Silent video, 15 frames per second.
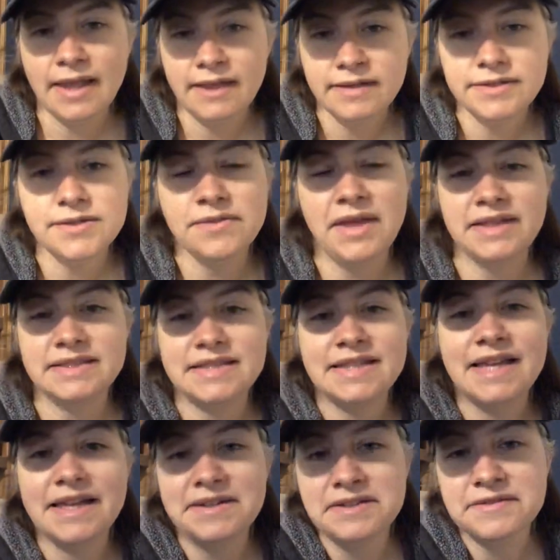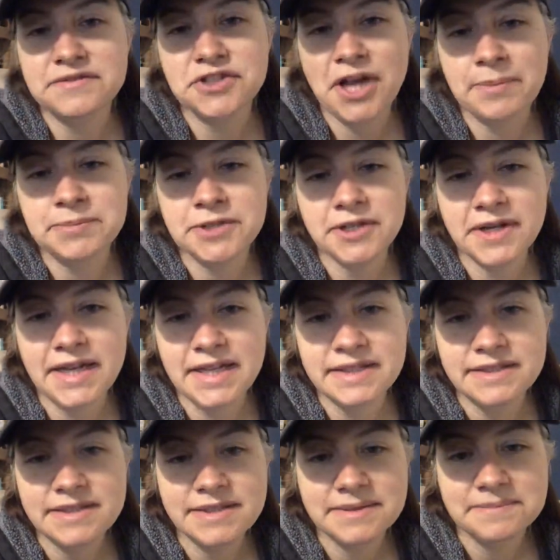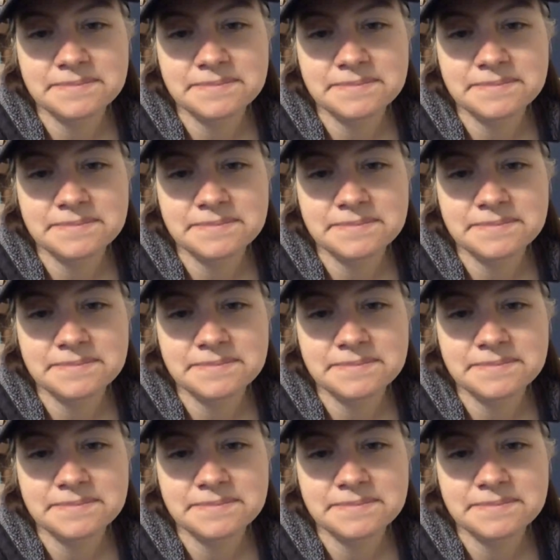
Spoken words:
So that's the end of chapter 8.